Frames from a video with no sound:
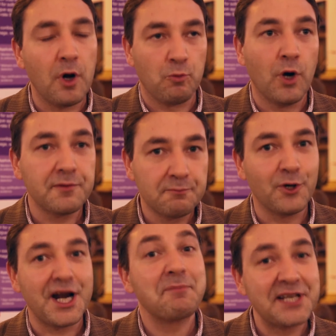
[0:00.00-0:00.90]
what, what,
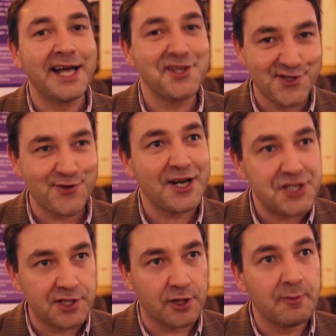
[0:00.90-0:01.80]
what applications are
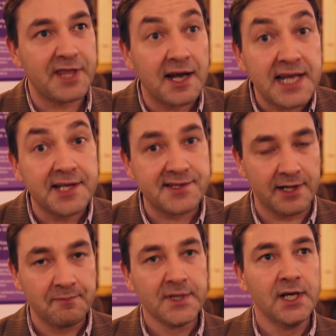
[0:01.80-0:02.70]
actually doing with our
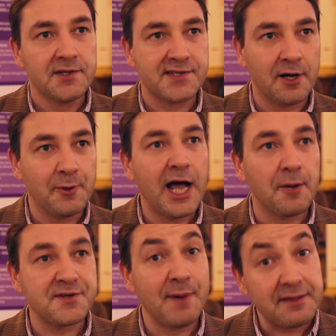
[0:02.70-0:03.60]
data. So we
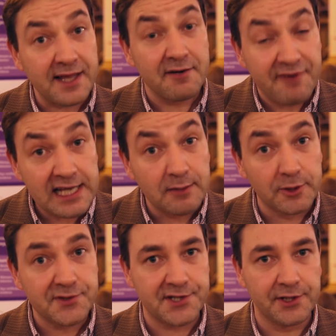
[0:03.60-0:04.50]
hope to make that
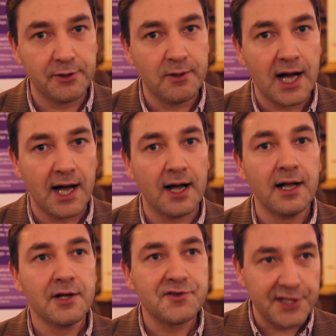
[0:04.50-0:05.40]
available to,
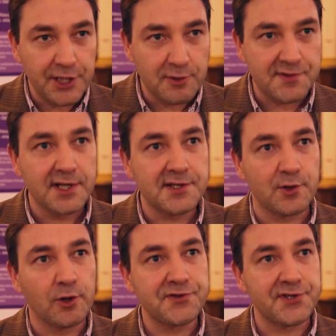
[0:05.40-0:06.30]
uh, to
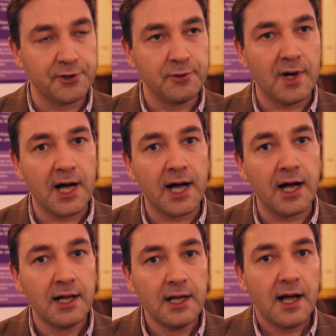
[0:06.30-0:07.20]
users or to
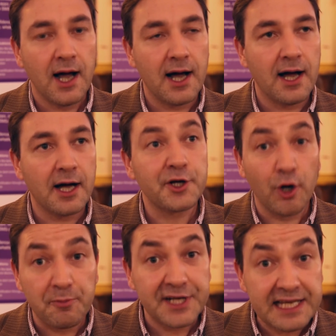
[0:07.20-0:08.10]
uh, uh,
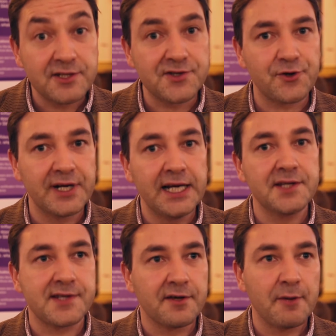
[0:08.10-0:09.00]
corporate
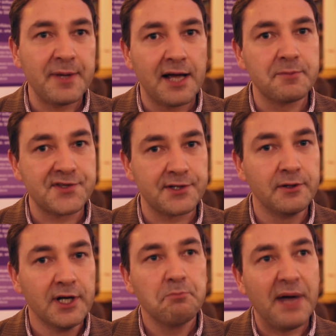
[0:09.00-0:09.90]
industry, so they'll be able
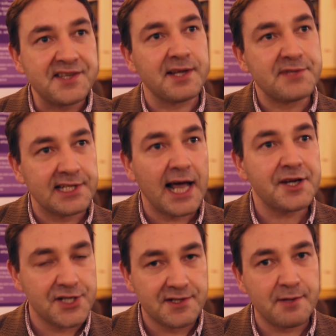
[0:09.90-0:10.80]
to make some
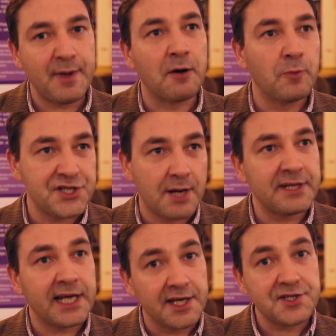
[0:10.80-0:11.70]
selections about which
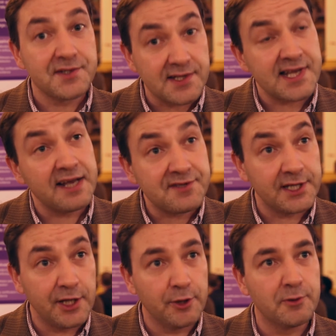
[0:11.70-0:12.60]
applications are safe
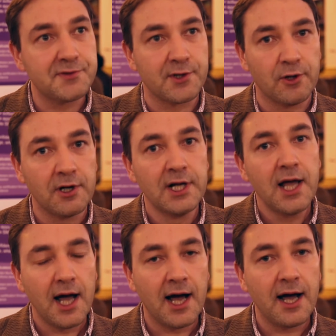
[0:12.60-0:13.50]
to use or
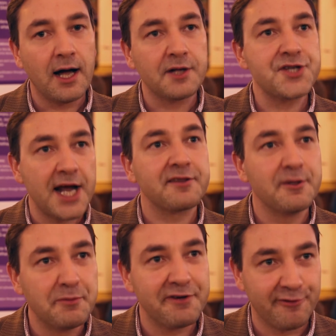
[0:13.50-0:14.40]
uh, check
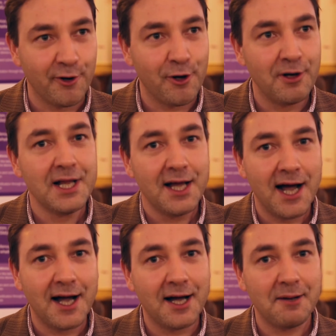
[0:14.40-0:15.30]
them before
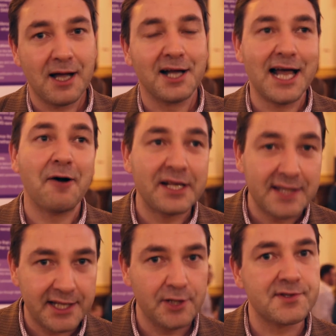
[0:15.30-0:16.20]
uh, allowing
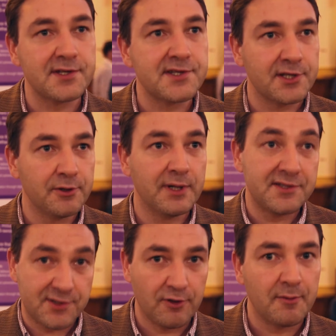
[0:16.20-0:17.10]
their users to
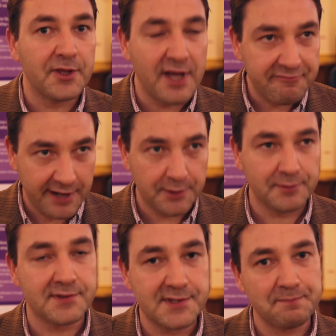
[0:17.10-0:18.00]
install them on their
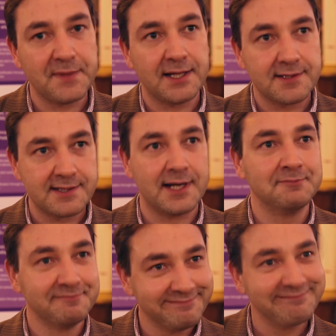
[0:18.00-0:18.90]
phones. That's, uh,
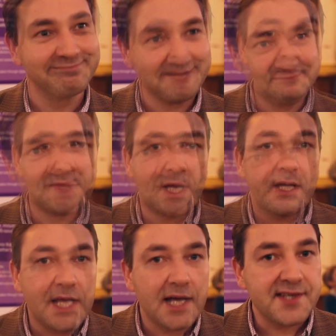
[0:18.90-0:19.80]
um,
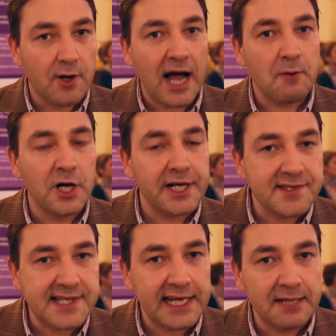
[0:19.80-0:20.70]
yeah, so our work
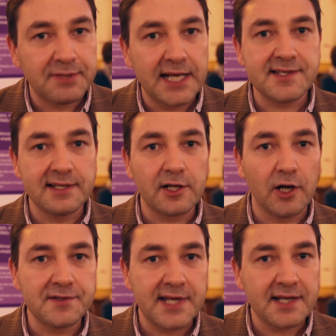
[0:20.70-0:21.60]
is taking place in the
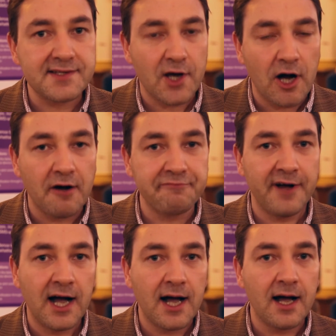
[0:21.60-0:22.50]
context of
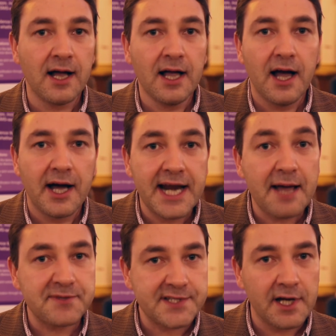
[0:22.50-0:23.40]
uh, an
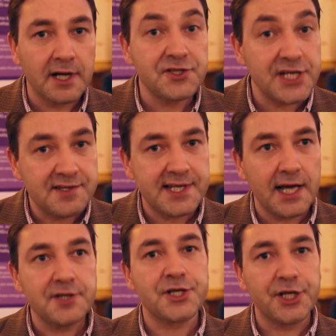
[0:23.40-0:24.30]
EPSRC
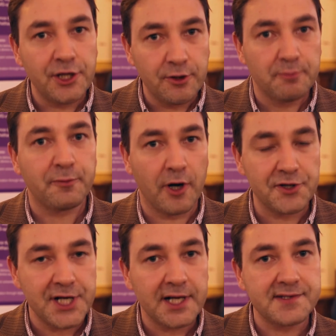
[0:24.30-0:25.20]
GCHQ
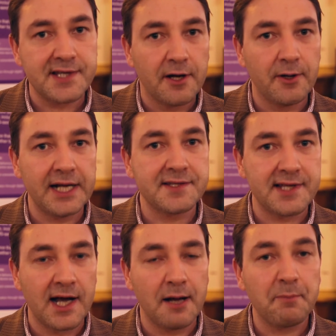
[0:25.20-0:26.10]
project, so
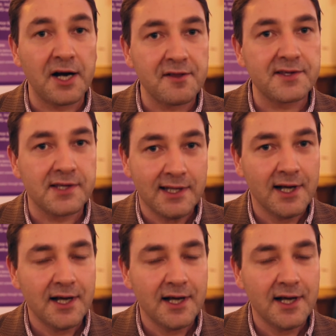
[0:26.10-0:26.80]
it's part of the